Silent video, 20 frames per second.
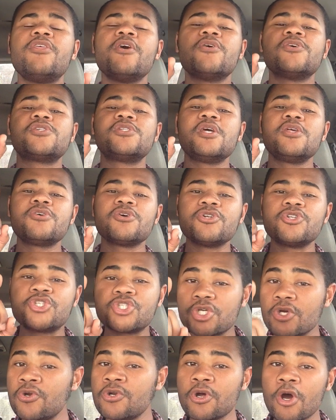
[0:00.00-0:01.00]
There is neither
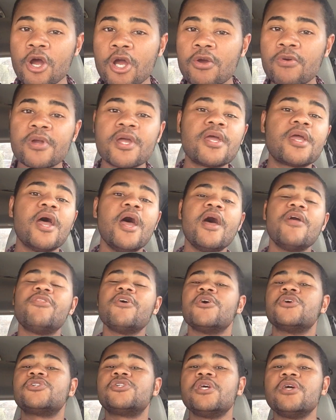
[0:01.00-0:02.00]
Jew nor Greek.
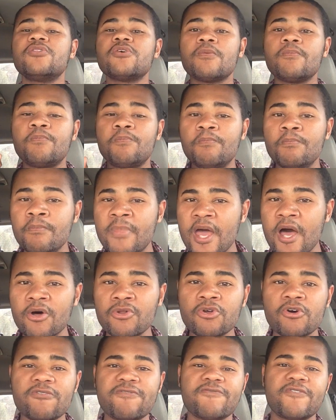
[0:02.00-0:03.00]
There is neither male
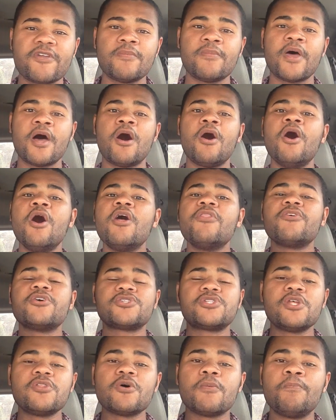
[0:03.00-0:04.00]
nor female.
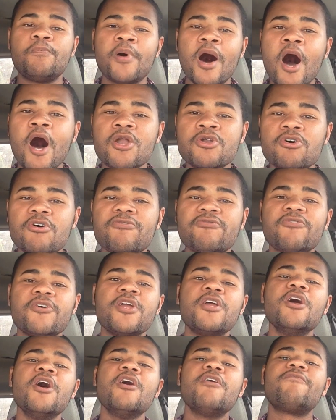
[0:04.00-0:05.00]
There's neither bond nor
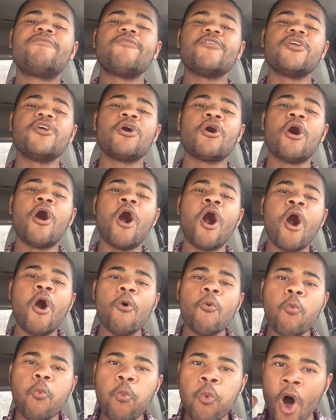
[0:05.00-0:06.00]
free, for you're
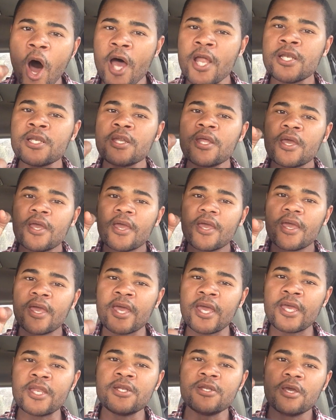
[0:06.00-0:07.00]
all one
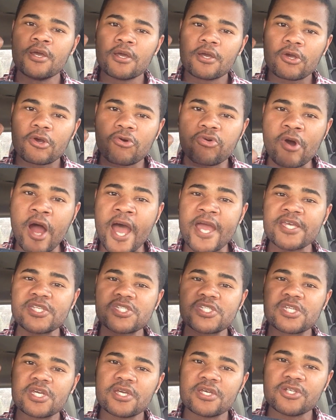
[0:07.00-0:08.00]
in
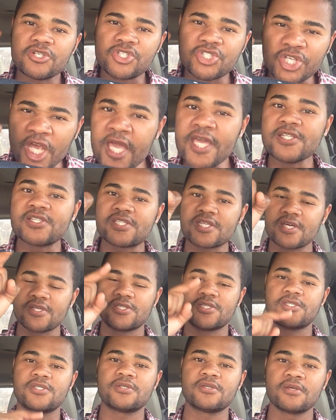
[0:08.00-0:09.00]
Christ
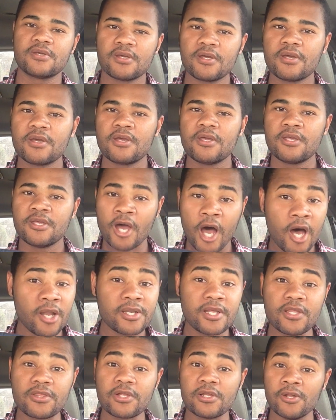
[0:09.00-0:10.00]
Jesus. Y'all
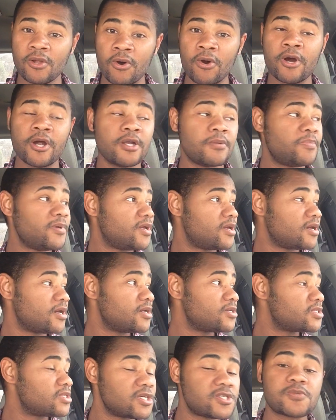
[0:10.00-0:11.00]
need the Lord,
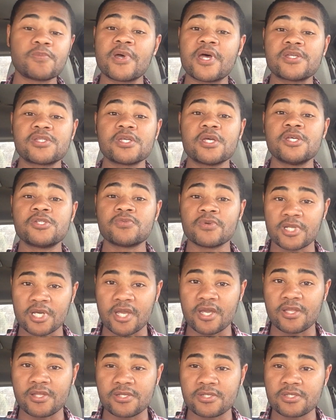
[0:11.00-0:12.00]
because this mess is
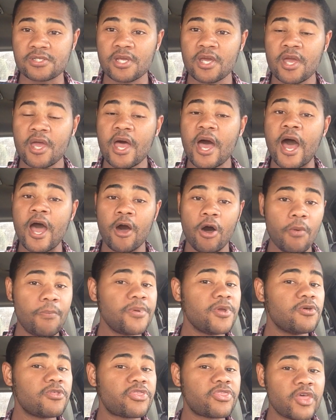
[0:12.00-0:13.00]
ridiculous. I hope
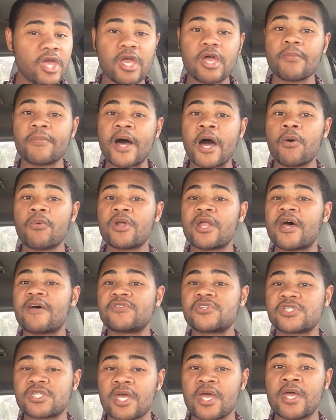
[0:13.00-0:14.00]
you think about what
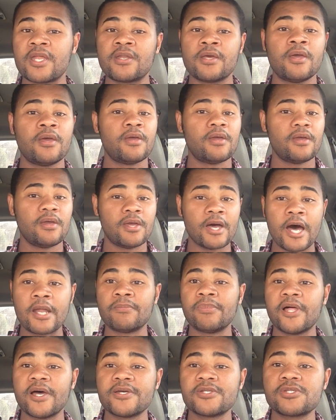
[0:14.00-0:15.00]
I've said.
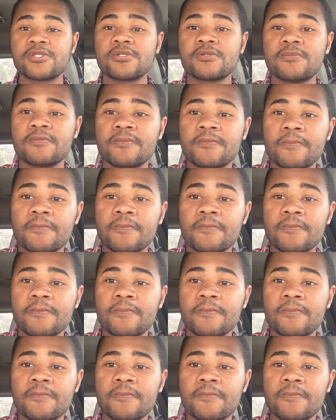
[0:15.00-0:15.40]
God bless.